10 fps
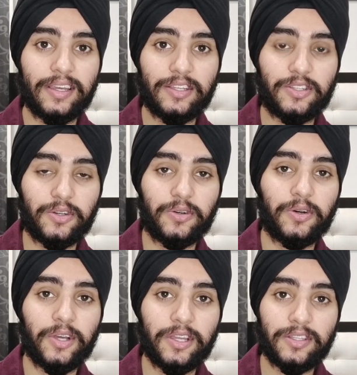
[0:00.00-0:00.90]
So
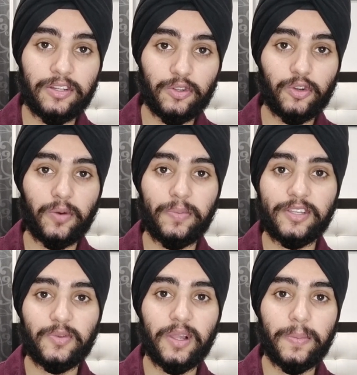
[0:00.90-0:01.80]
the two
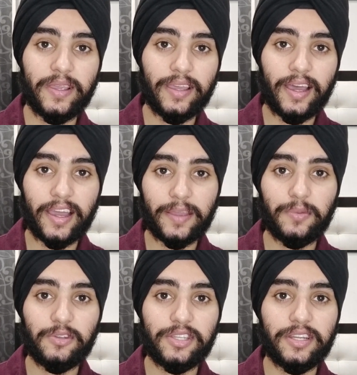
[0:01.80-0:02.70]
topics will be
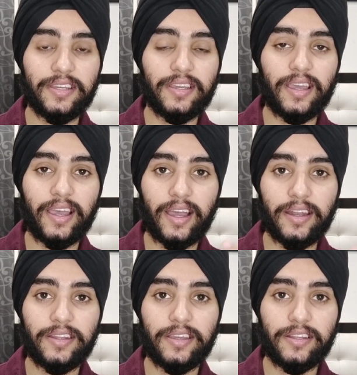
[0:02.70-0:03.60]
IMU CET
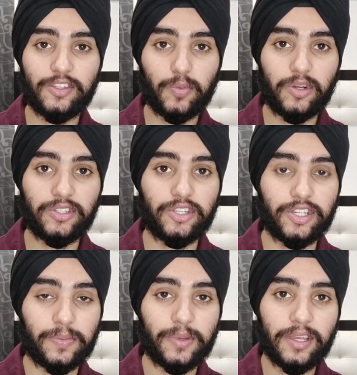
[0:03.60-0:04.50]
and DNS
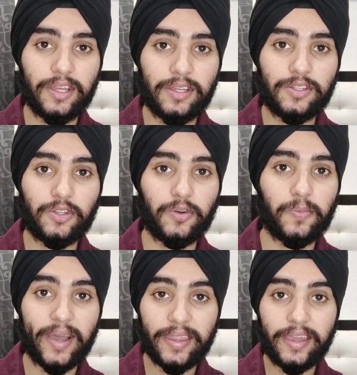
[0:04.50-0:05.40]
sponsorship. So
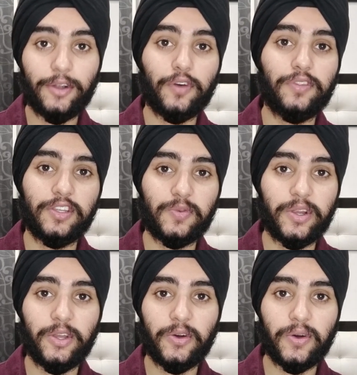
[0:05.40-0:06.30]
by the end of this
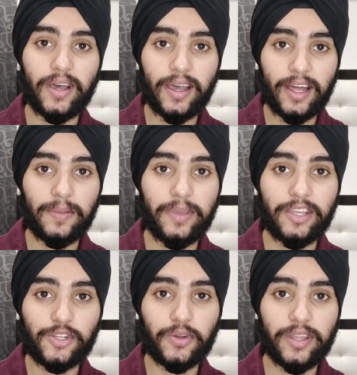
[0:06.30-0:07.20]
video, I'll make
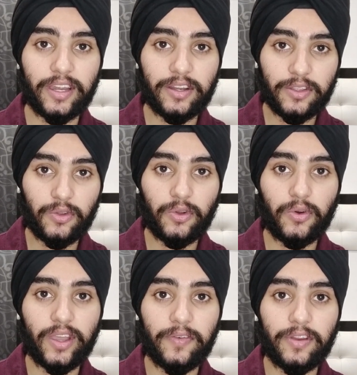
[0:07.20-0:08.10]
sure that you know
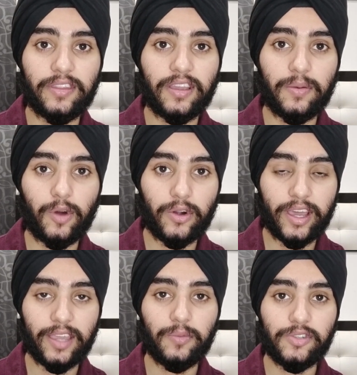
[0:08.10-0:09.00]
everything about
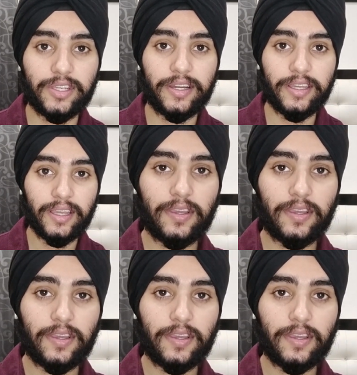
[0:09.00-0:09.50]
IMU CET.